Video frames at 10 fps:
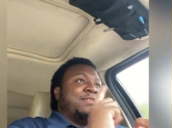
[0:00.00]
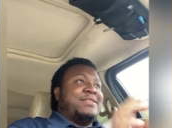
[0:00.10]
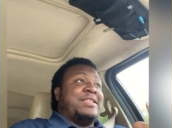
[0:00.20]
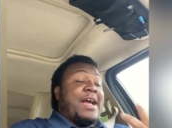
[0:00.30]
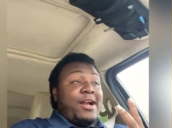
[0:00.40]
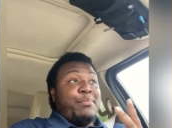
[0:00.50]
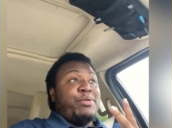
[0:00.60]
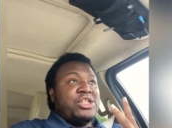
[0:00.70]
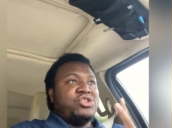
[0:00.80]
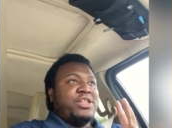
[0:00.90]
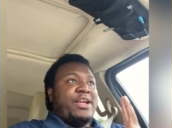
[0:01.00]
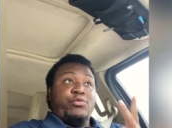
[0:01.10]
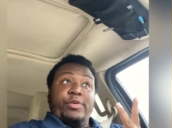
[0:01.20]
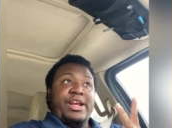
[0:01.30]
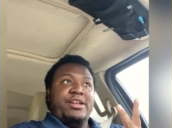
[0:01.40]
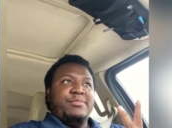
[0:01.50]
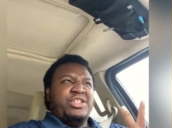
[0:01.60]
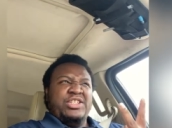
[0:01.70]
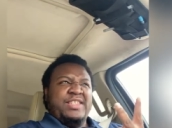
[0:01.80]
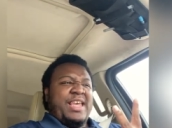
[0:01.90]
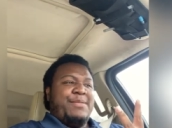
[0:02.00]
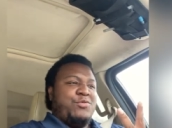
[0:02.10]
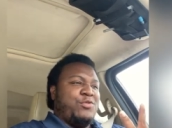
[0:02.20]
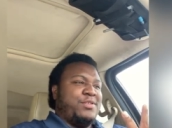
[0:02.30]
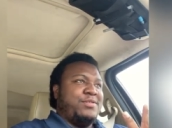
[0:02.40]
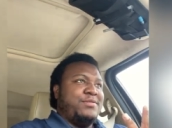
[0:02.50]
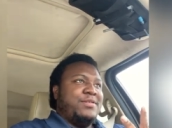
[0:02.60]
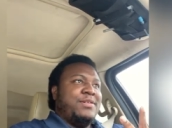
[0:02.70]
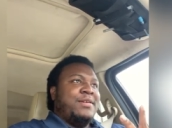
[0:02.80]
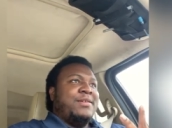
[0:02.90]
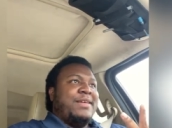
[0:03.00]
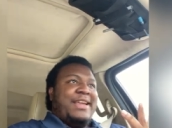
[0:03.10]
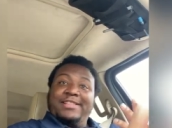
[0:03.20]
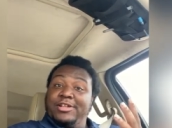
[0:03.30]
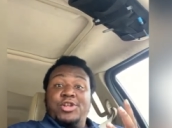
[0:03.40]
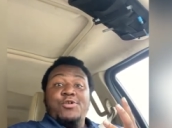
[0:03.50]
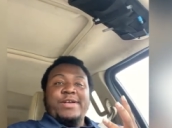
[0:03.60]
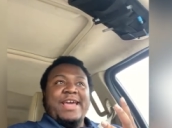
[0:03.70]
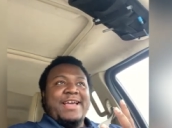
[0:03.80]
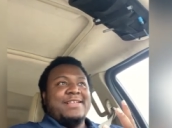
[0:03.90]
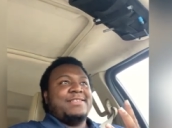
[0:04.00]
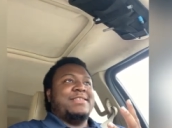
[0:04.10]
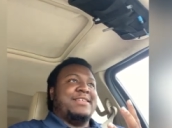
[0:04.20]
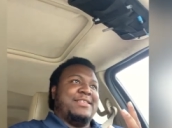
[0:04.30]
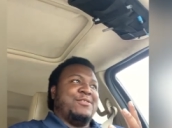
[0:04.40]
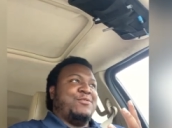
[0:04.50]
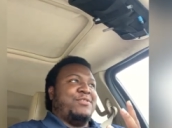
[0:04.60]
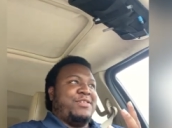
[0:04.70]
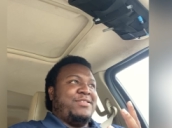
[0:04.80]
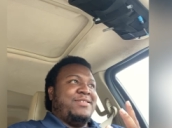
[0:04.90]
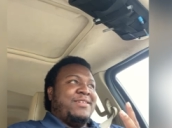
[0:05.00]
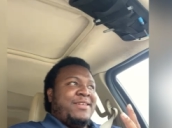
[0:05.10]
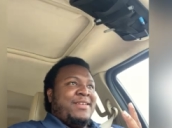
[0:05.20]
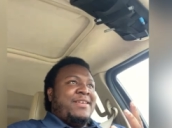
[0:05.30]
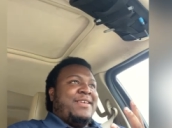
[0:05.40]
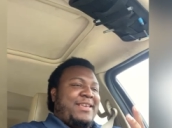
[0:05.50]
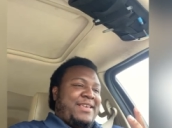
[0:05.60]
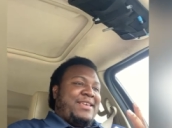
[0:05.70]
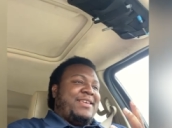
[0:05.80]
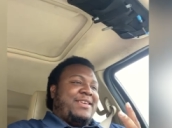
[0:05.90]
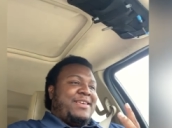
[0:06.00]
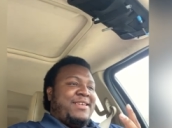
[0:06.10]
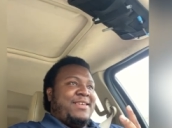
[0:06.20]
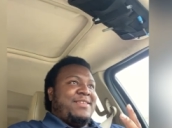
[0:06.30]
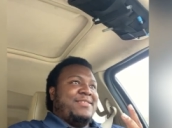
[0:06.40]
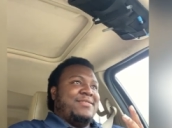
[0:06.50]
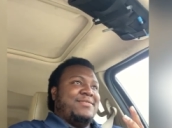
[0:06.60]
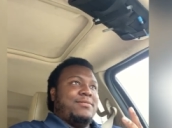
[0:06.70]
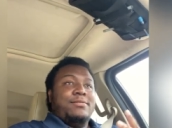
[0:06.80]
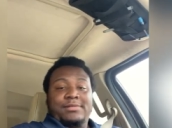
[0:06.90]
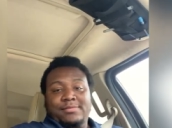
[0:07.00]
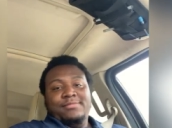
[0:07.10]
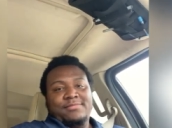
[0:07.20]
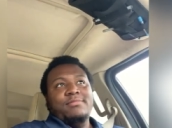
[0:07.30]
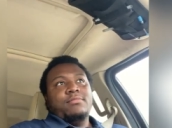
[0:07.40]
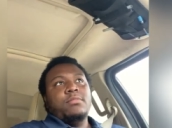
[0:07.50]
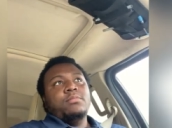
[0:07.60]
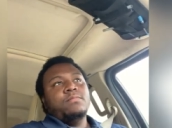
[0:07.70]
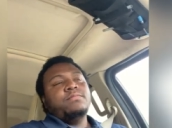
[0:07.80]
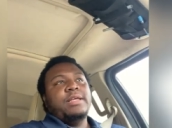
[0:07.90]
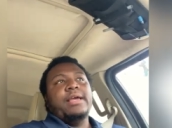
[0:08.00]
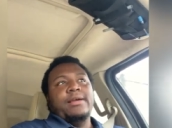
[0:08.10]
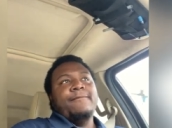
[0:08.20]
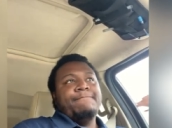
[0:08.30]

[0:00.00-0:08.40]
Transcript: tire pressure light randomly just came on, and the no gas is on, and yeah.